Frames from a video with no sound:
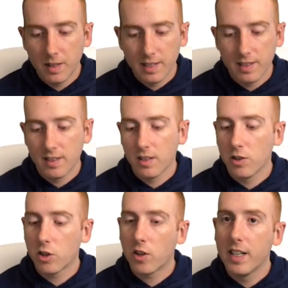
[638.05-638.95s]
This is a
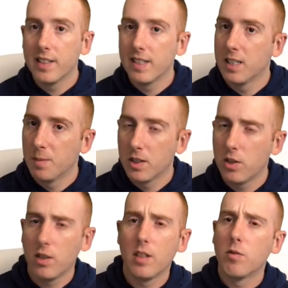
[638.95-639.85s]
little crazy,
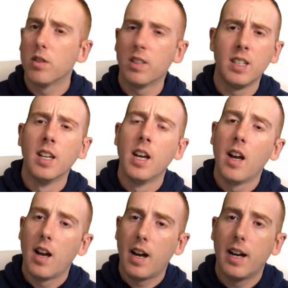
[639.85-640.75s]
especially on a really
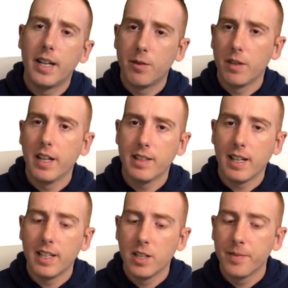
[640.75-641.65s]
high ranked
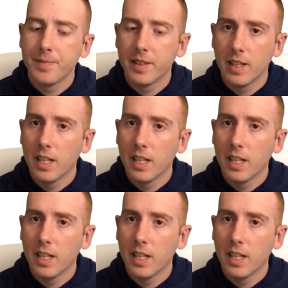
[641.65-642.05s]
item.